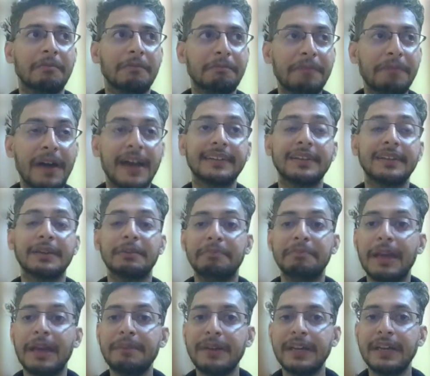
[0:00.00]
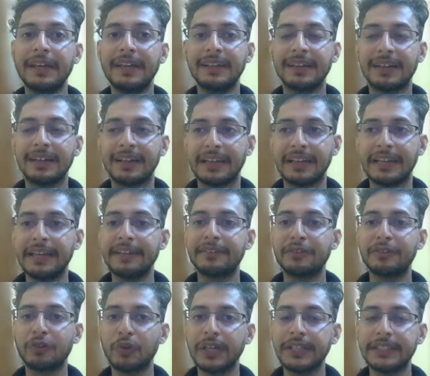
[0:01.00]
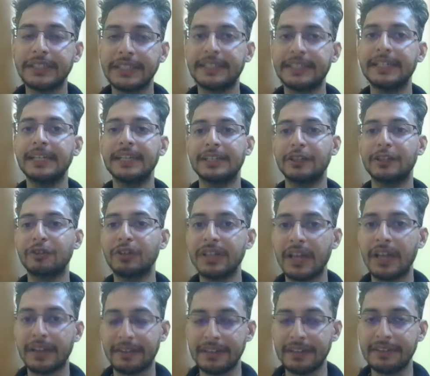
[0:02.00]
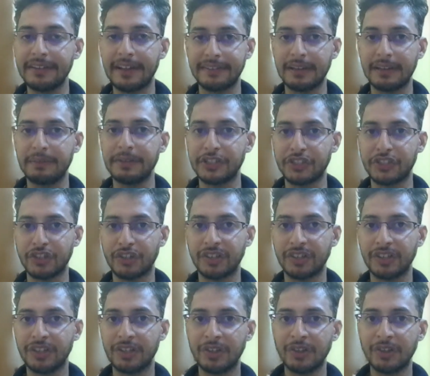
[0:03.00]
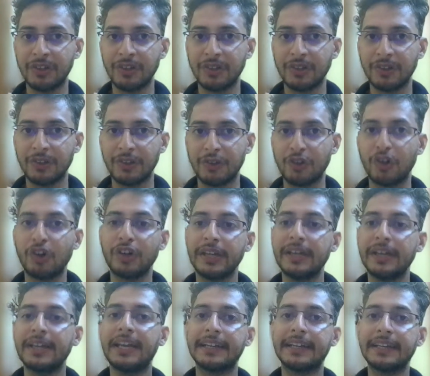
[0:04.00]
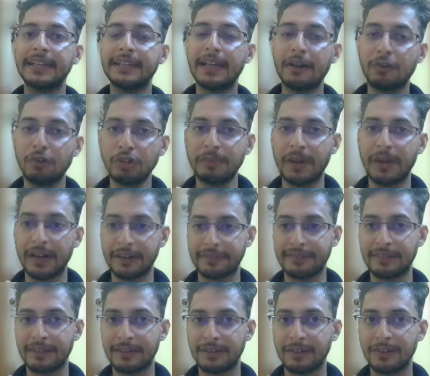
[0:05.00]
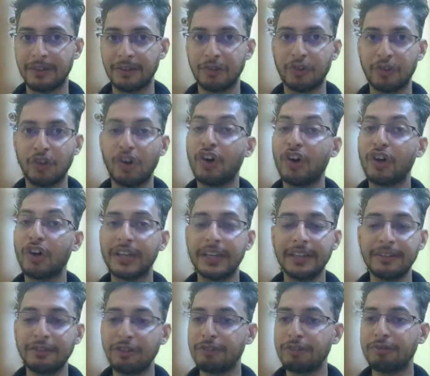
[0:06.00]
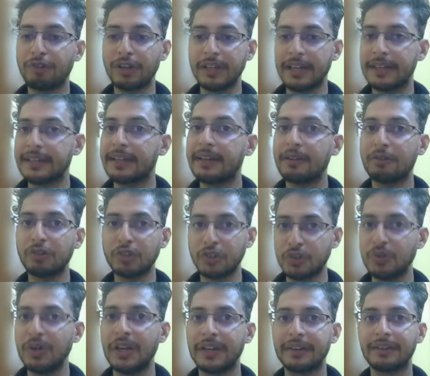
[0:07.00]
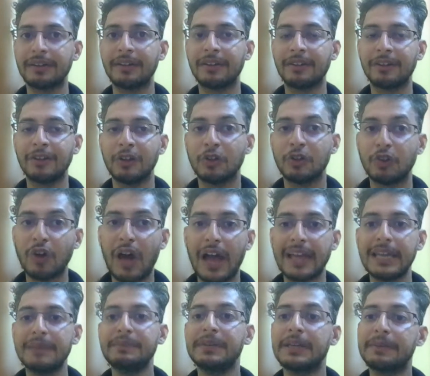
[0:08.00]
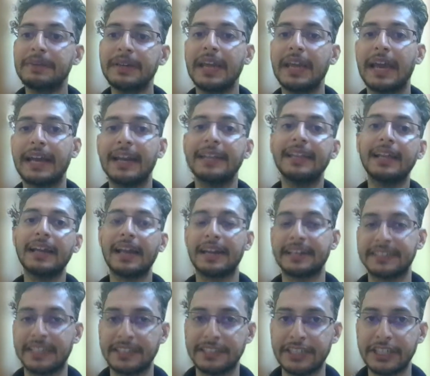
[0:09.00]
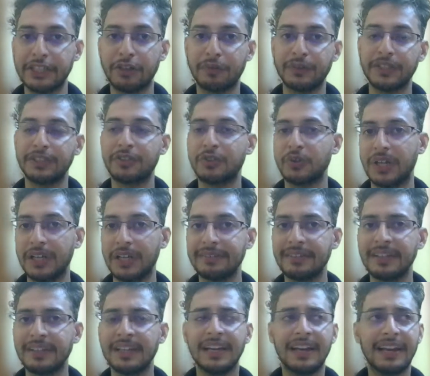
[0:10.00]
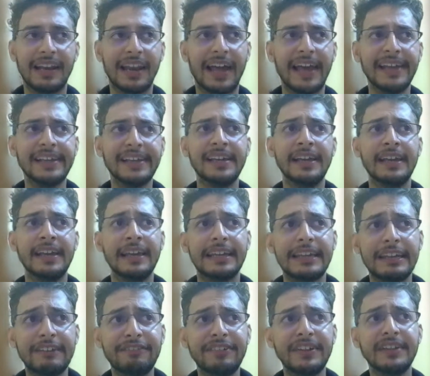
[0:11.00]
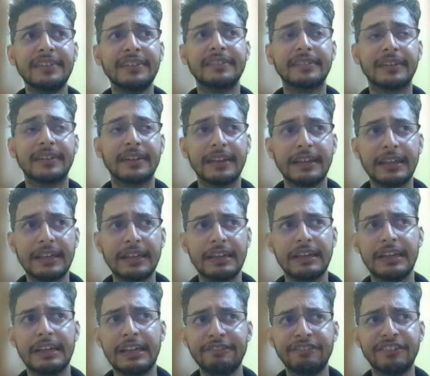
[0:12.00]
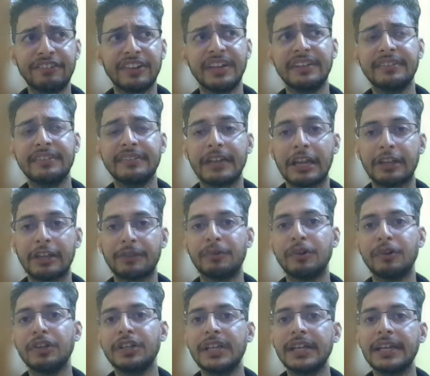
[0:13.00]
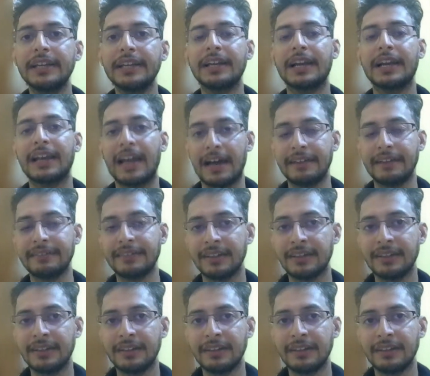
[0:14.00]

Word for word: But maybe he is doing cheating during his examination so he getting the good marks. So he is not falling under the good student. So I am giving another characteristic of the students, like if he's if he is responding in class,